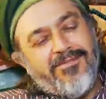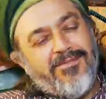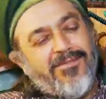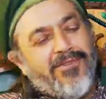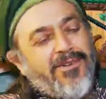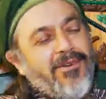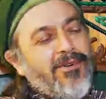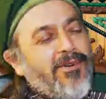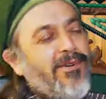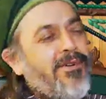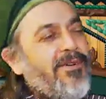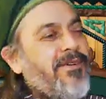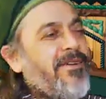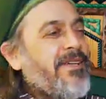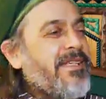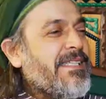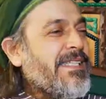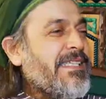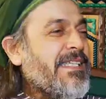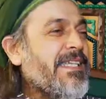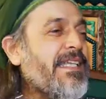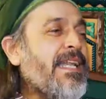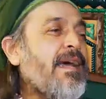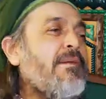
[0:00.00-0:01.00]
for
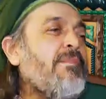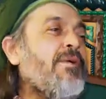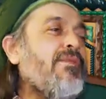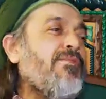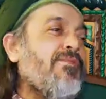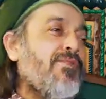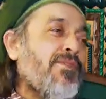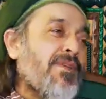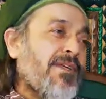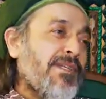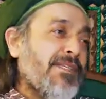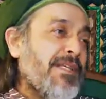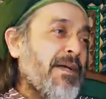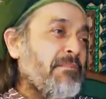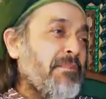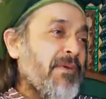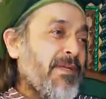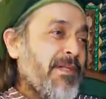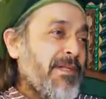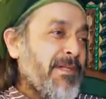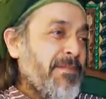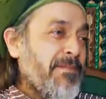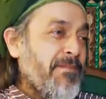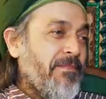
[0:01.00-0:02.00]
cinema, for
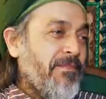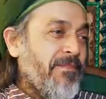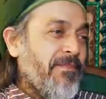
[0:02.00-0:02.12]
example.